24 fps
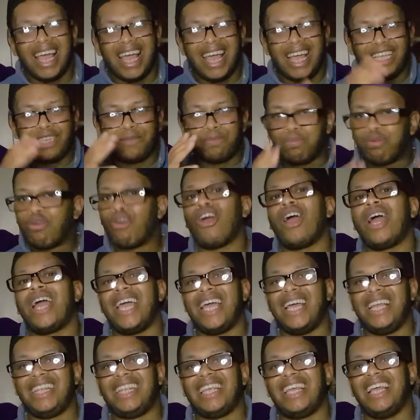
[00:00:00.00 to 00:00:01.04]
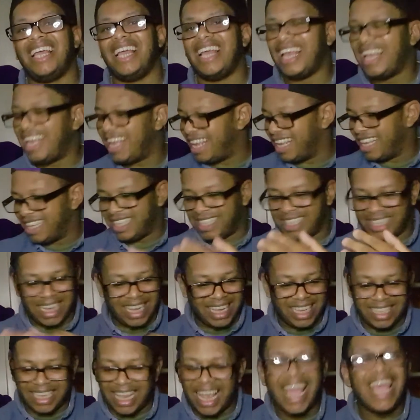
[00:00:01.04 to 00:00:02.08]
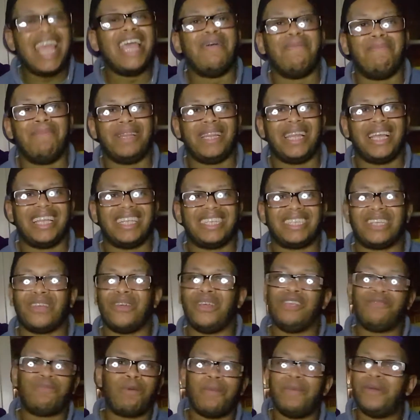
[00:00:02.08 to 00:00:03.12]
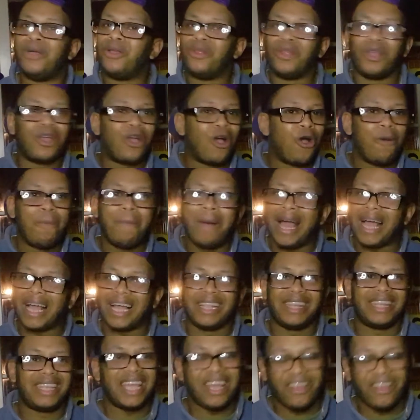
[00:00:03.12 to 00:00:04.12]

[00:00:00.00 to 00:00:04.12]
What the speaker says: His pride is him in it, so he's probably going to go back and